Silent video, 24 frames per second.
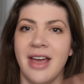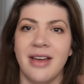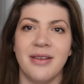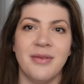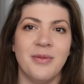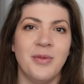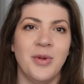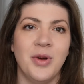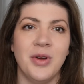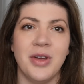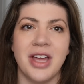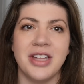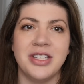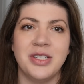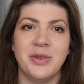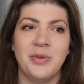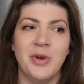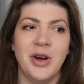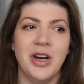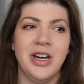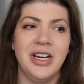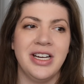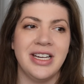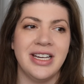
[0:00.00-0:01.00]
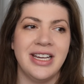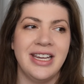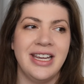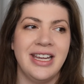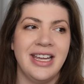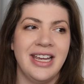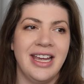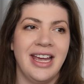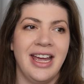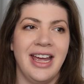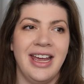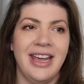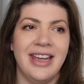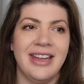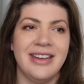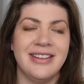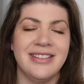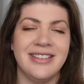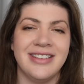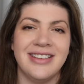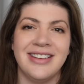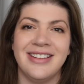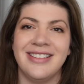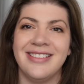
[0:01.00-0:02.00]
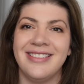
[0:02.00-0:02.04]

we'll get to work. And